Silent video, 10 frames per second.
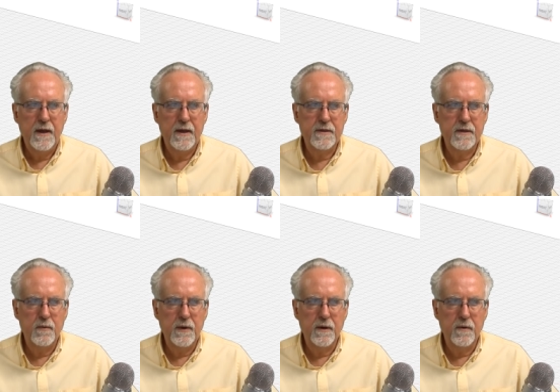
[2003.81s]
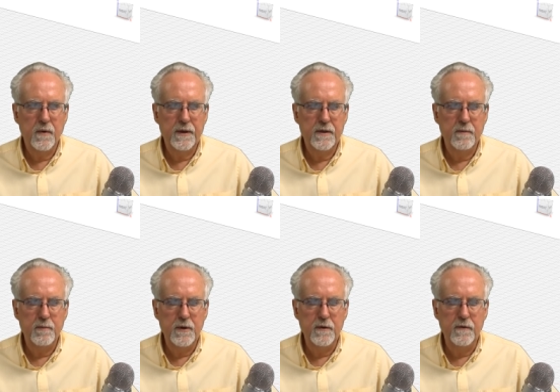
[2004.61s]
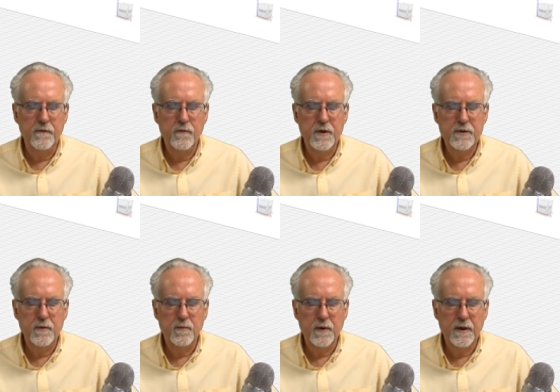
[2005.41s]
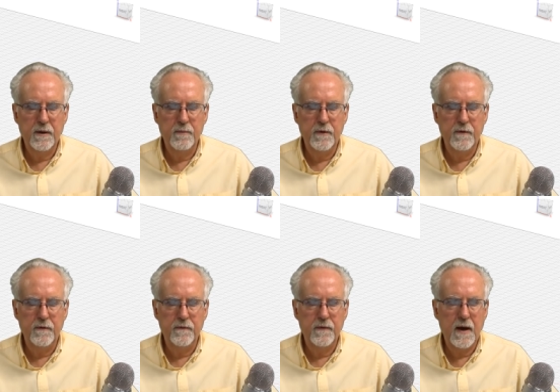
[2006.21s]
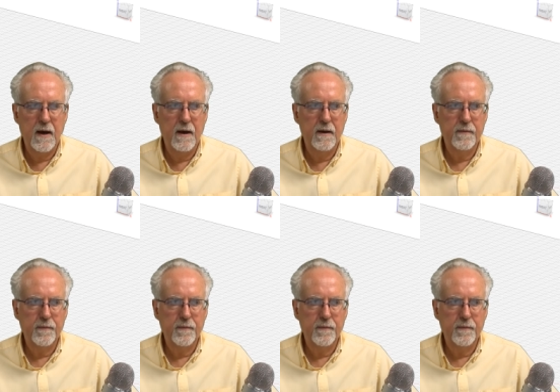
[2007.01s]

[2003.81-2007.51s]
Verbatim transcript: And so we are going to move which one we're going to move uh,